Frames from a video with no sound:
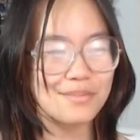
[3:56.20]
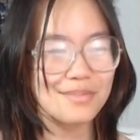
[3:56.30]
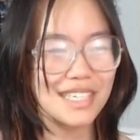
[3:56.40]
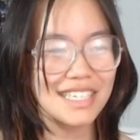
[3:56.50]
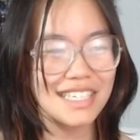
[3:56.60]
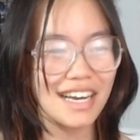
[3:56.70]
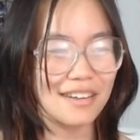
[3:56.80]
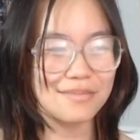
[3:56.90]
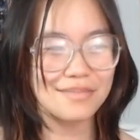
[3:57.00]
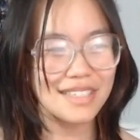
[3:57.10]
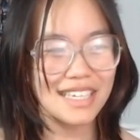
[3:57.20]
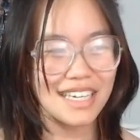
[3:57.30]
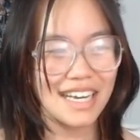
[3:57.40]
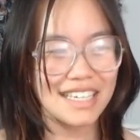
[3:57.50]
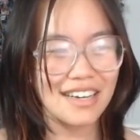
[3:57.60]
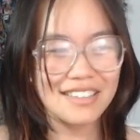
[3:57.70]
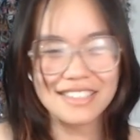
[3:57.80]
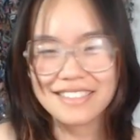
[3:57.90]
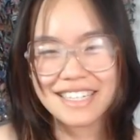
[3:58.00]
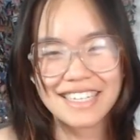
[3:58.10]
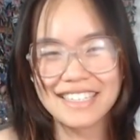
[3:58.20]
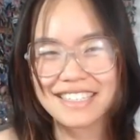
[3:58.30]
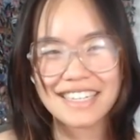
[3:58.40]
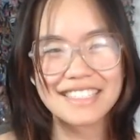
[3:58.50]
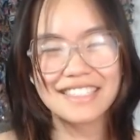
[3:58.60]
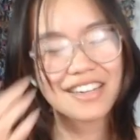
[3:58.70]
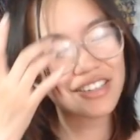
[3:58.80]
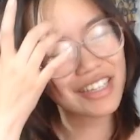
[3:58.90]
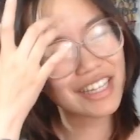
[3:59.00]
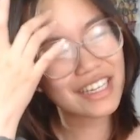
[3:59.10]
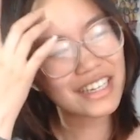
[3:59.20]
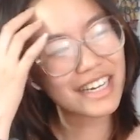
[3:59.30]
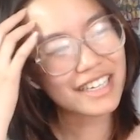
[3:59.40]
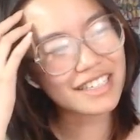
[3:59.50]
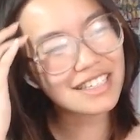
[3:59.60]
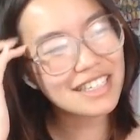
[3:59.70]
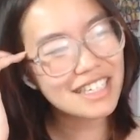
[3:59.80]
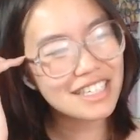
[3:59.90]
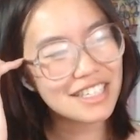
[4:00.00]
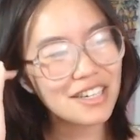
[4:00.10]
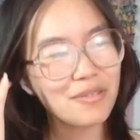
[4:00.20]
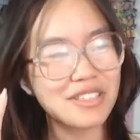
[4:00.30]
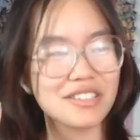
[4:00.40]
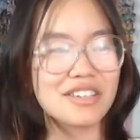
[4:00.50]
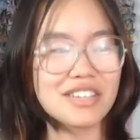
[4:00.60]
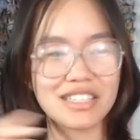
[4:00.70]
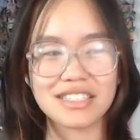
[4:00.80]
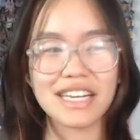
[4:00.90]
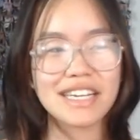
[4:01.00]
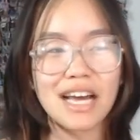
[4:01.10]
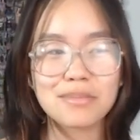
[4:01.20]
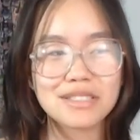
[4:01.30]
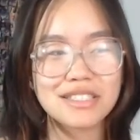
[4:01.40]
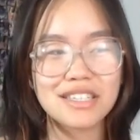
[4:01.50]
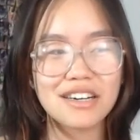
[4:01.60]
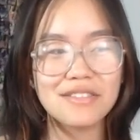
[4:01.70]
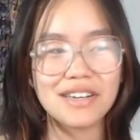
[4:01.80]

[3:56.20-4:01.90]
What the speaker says: yeah. And also like as another thing, like, you know, when you're on like the dating apps and stuff, and